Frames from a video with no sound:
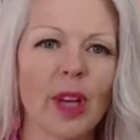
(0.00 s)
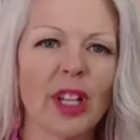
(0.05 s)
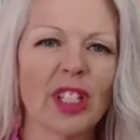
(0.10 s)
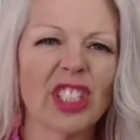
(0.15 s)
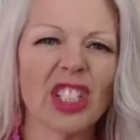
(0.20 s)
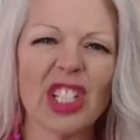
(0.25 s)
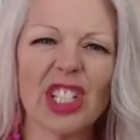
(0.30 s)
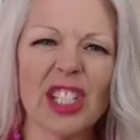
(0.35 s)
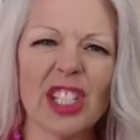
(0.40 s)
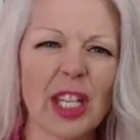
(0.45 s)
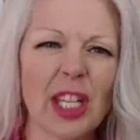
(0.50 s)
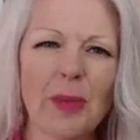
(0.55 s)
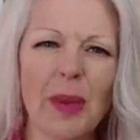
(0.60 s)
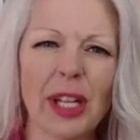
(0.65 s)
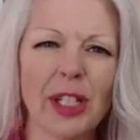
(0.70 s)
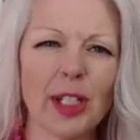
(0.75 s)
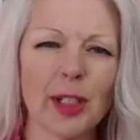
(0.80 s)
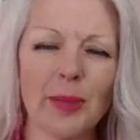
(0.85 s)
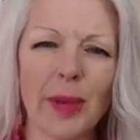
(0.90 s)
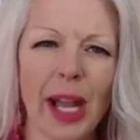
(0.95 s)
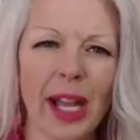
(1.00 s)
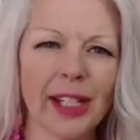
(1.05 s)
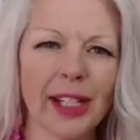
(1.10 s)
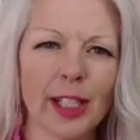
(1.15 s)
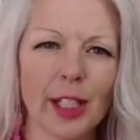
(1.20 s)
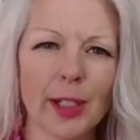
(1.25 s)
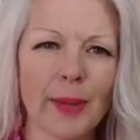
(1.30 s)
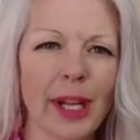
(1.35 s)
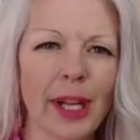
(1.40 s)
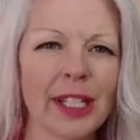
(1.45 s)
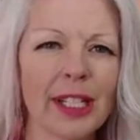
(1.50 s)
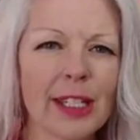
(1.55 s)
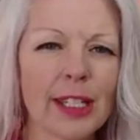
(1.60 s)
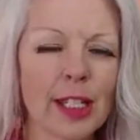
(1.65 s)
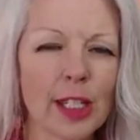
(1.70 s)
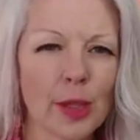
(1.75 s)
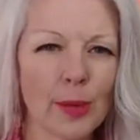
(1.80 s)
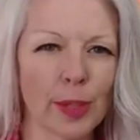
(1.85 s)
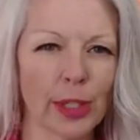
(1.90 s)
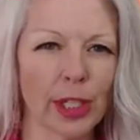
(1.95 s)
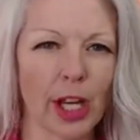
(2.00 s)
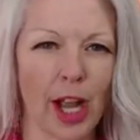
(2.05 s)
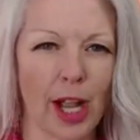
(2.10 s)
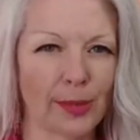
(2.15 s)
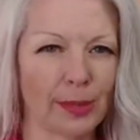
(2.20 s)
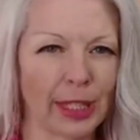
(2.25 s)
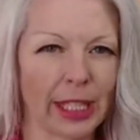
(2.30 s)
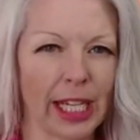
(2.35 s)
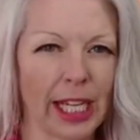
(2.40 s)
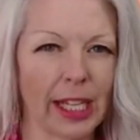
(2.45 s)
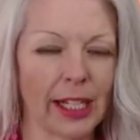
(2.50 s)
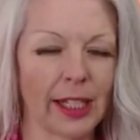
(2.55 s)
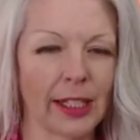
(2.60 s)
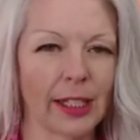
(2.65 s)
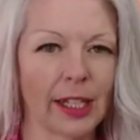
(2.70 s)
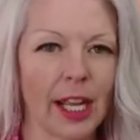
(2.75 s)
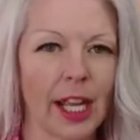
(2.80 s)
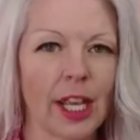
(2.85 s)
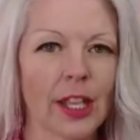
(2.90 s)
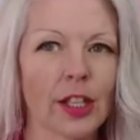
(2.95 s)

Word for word: Just think about your body. Your body is super complicated.